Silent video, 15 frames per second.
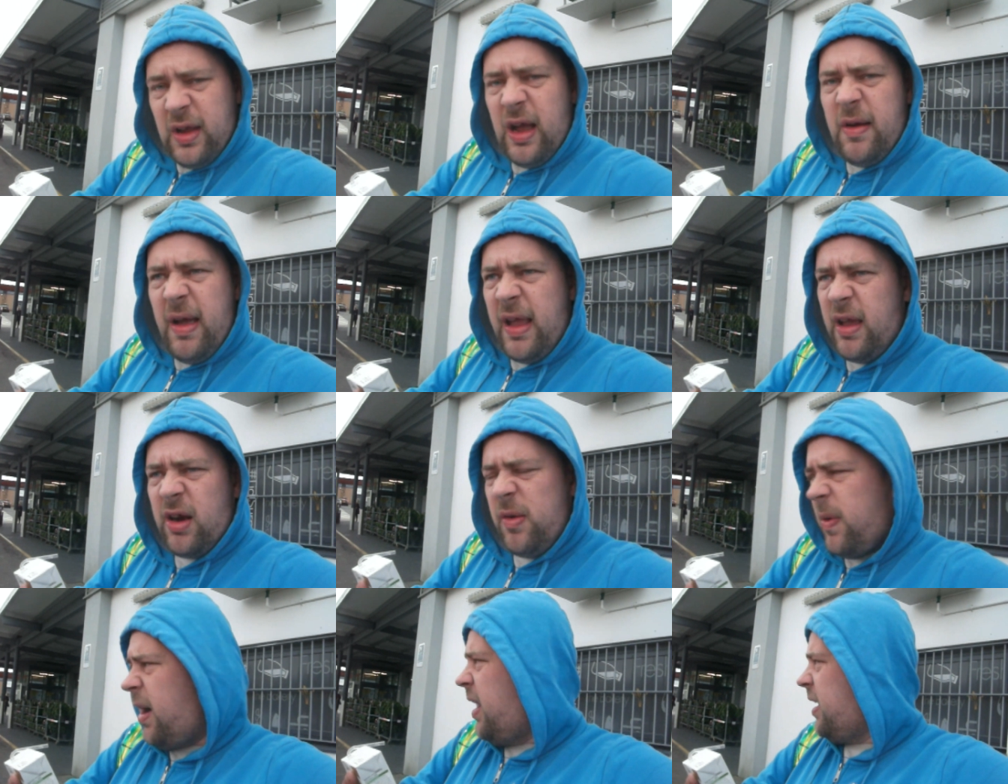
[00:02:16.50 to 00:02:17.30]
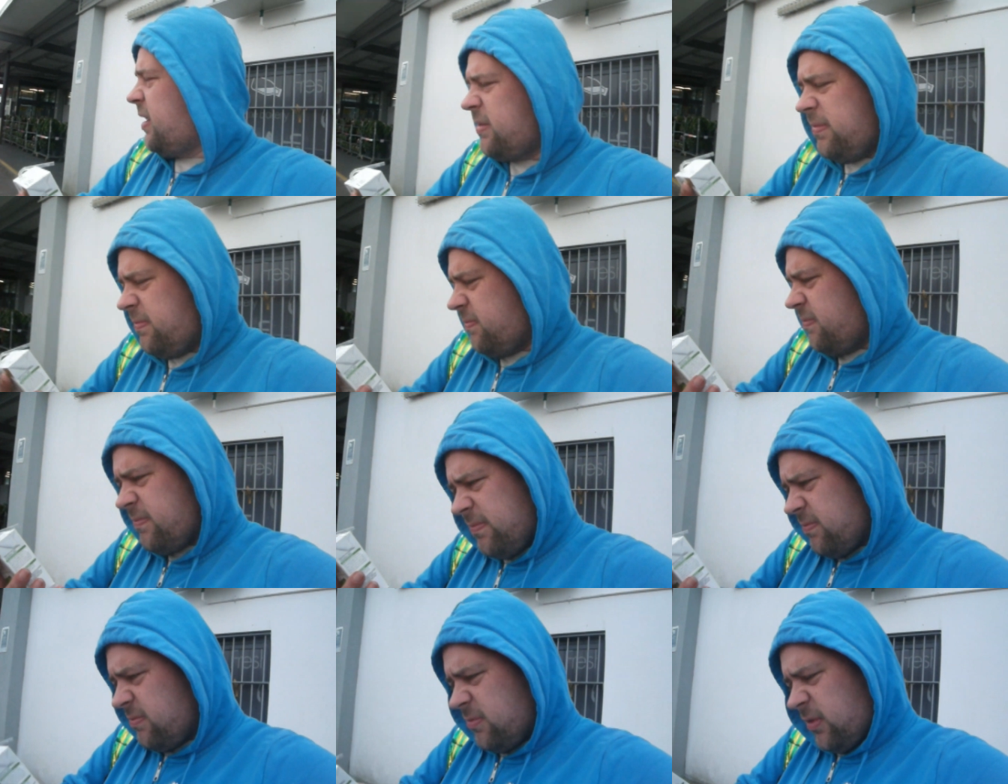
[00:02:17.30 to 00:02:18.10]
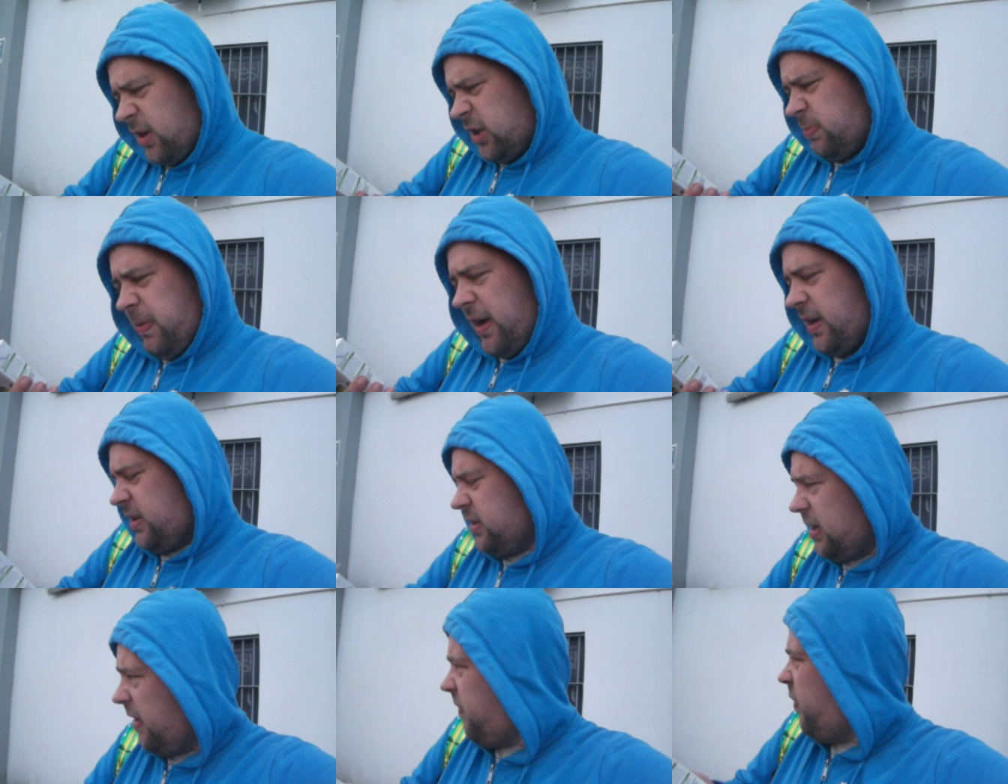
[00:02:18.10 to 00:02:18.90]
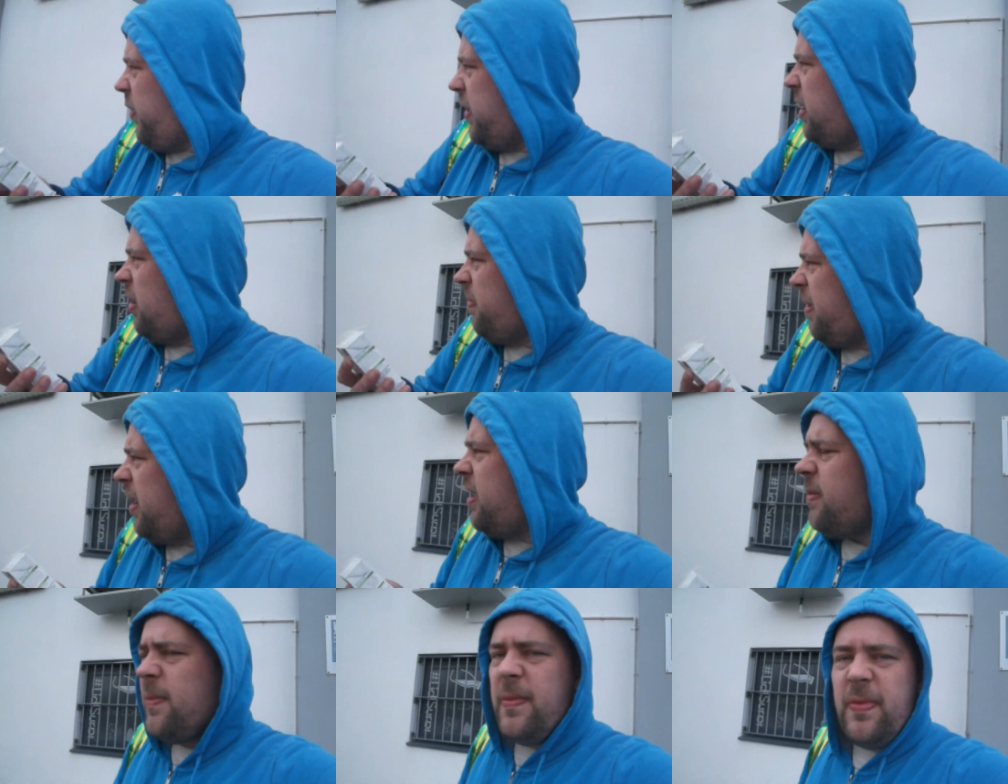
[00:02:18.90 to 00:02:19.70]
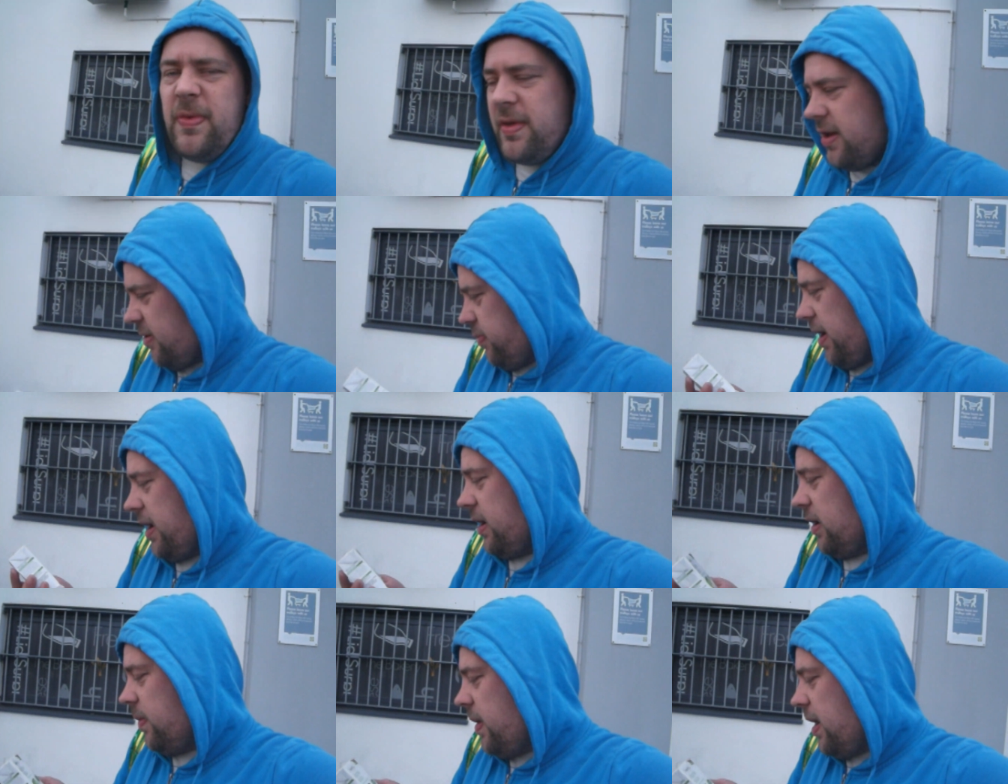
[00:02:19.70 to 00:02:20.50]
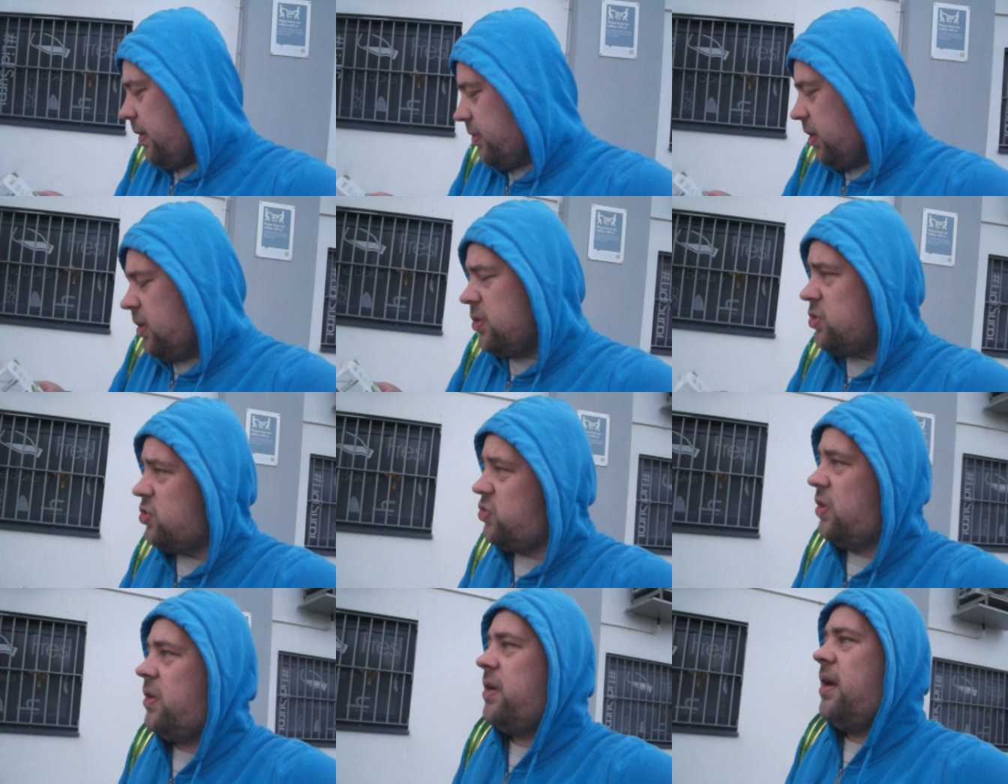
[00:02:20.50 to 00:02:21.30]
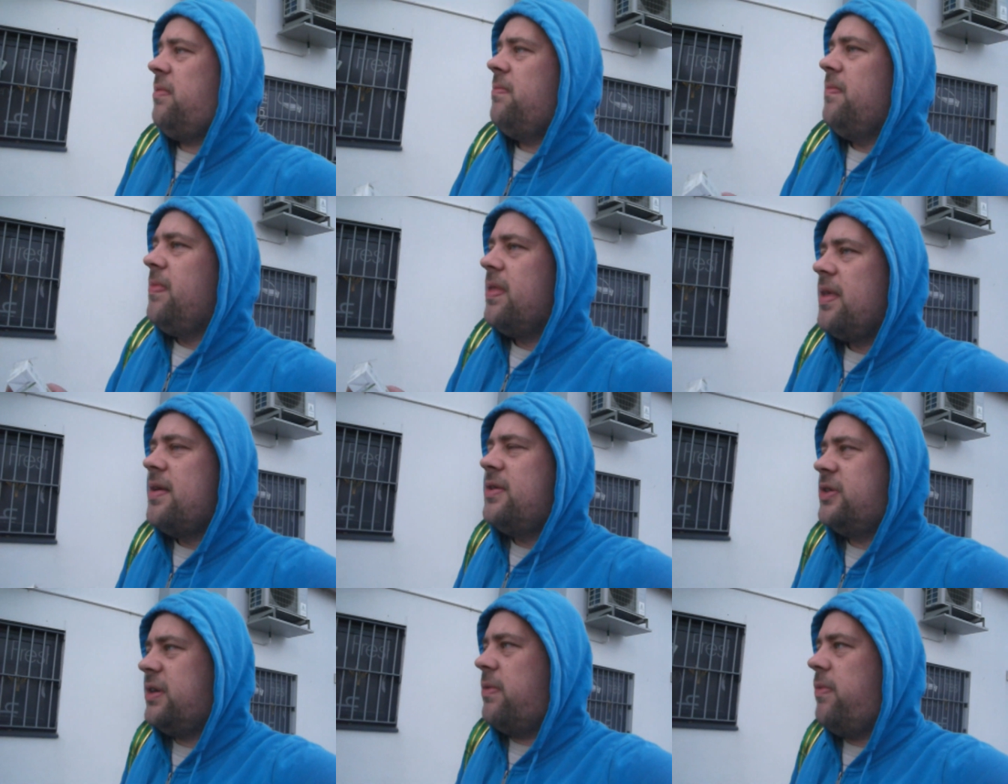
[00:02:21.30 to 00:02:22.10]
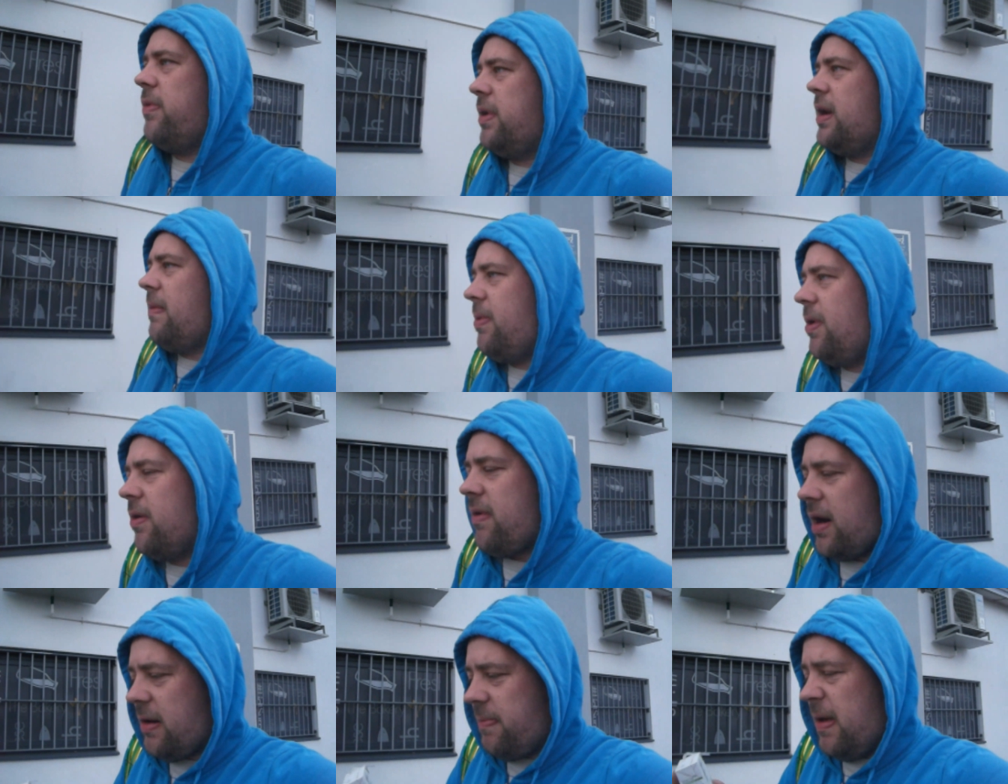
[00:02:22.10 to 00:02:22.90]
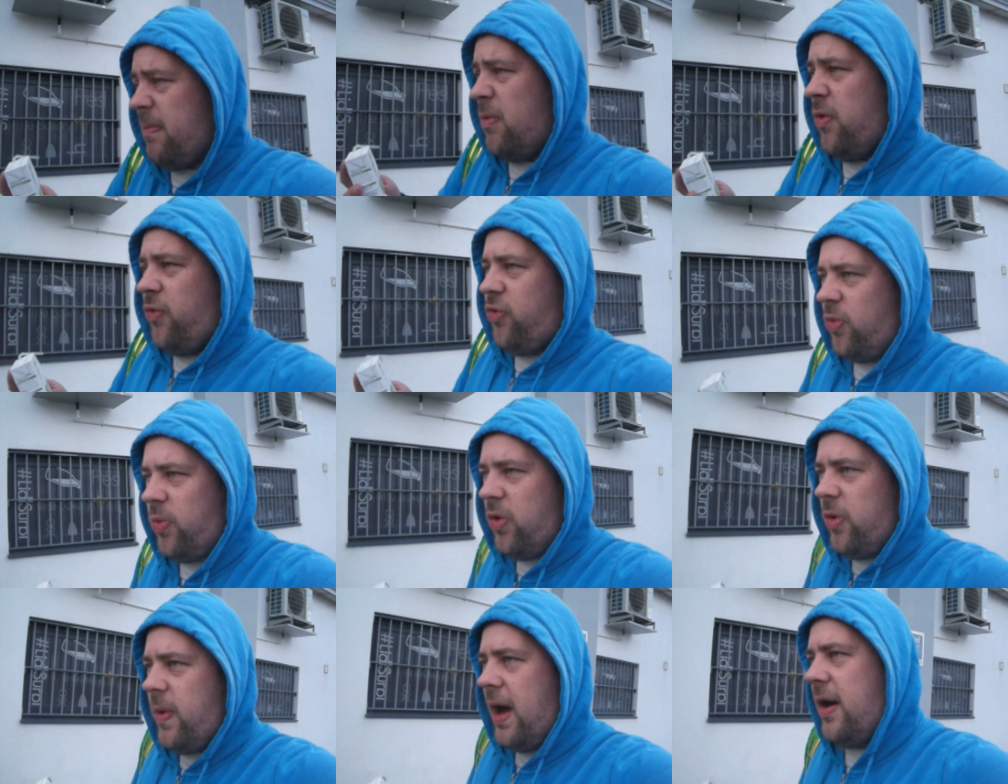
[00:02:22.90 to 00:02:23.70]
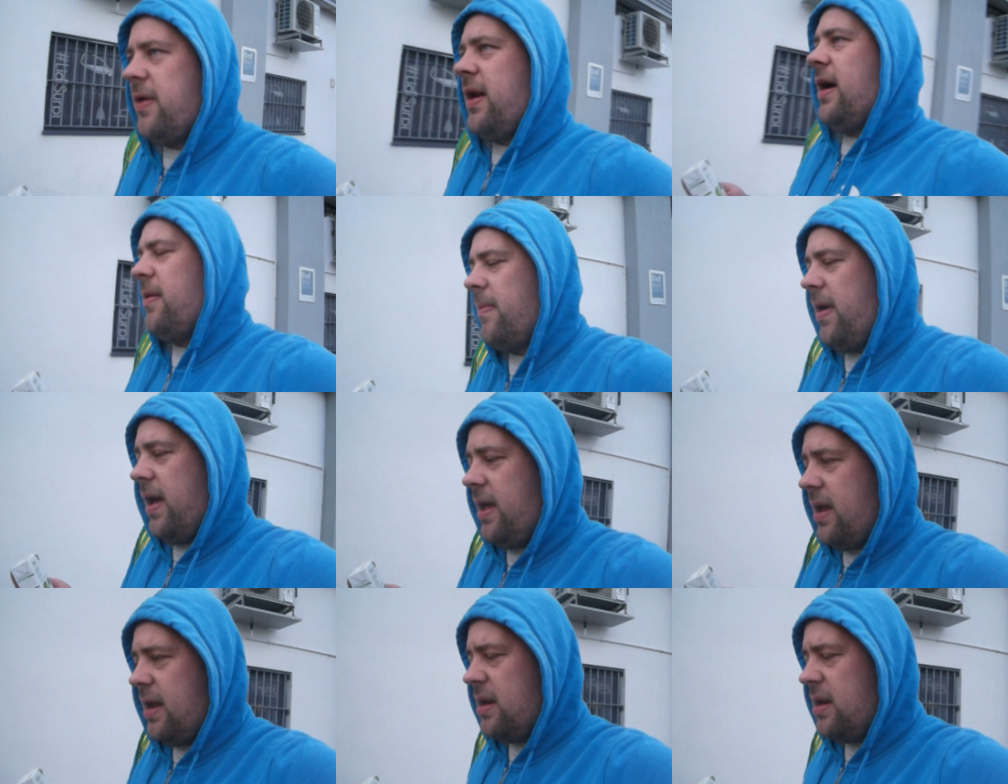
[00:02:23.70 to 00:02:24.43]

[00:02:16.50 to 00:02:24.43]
It ain't going to work, It's works back, it's only 49p, that's why it ain't going to work when you concentrate on it. So we're going to have a look around a bit more of the wool well now, mate.